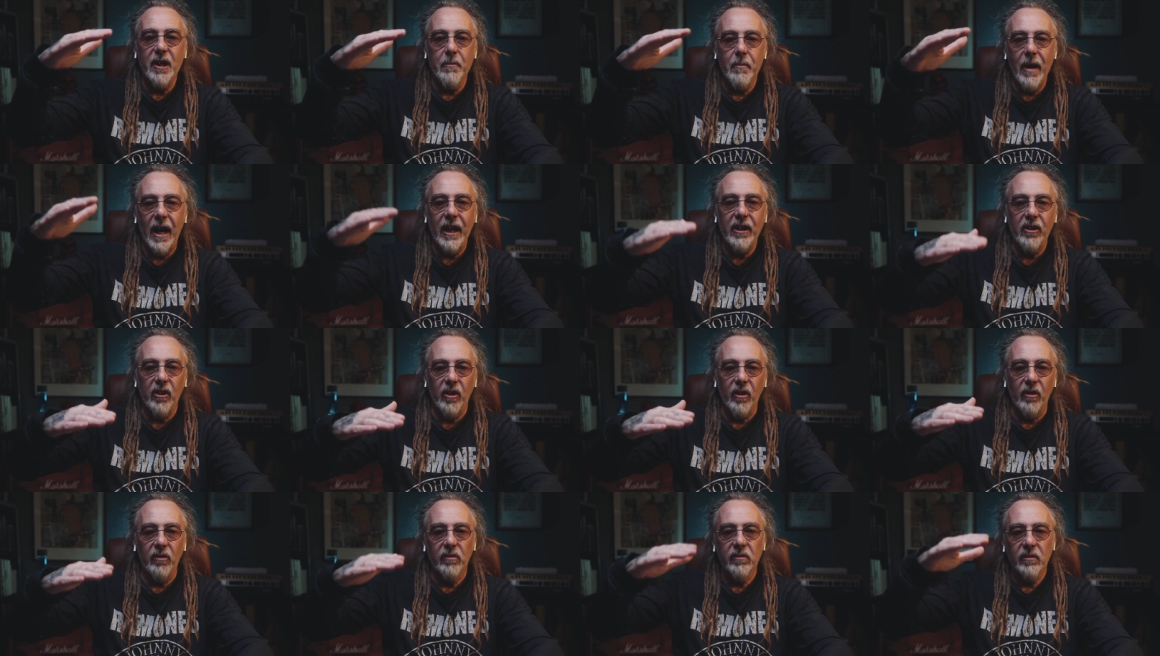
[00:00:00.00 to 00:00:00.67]
a
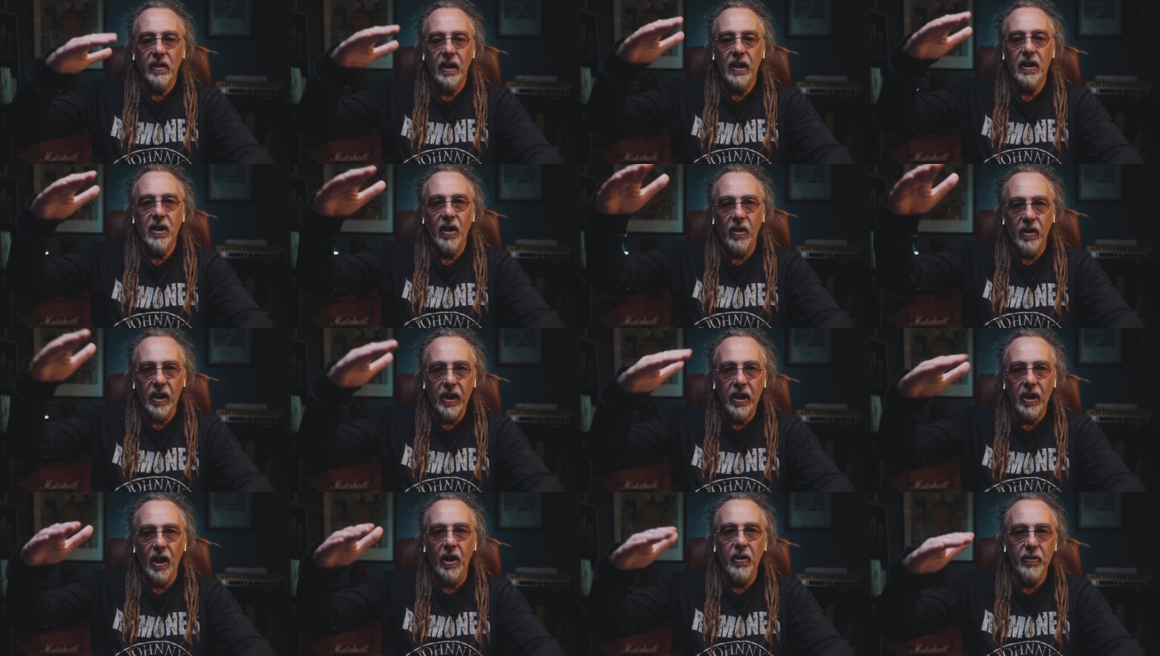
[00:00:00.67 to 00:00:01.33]
manual and kind
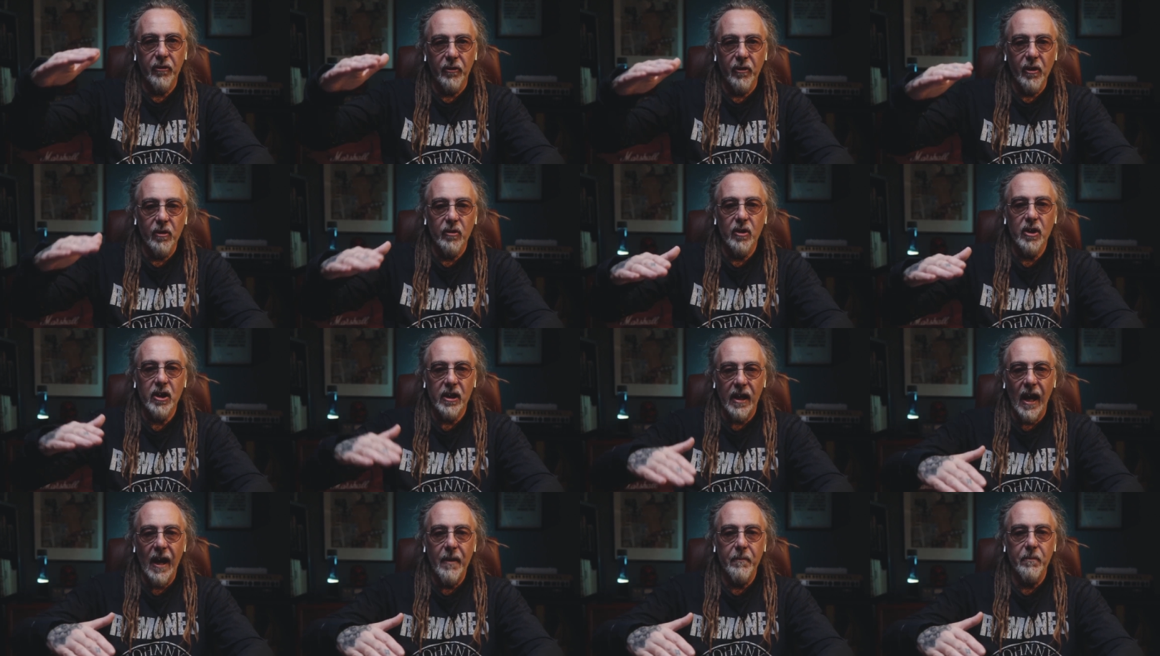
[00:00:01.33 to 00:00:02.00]
of go through the
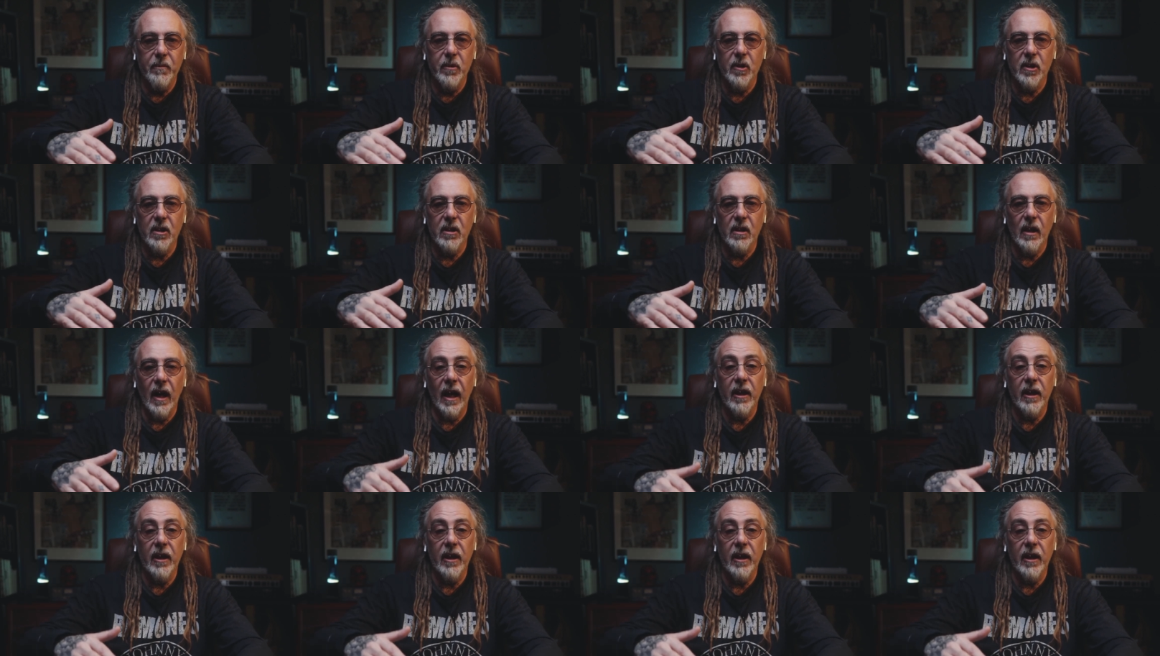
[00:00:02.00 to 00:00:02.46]
steps,